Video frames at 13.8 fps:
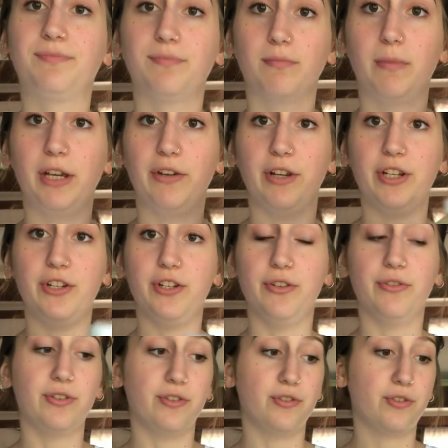my green
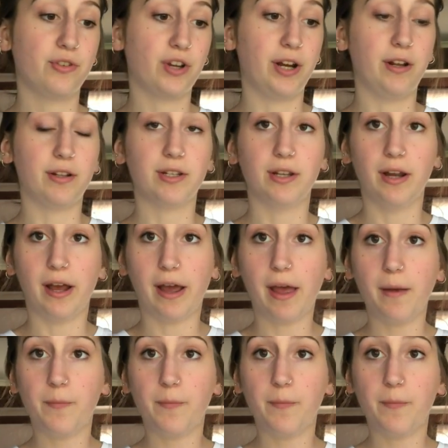juice and try not to die.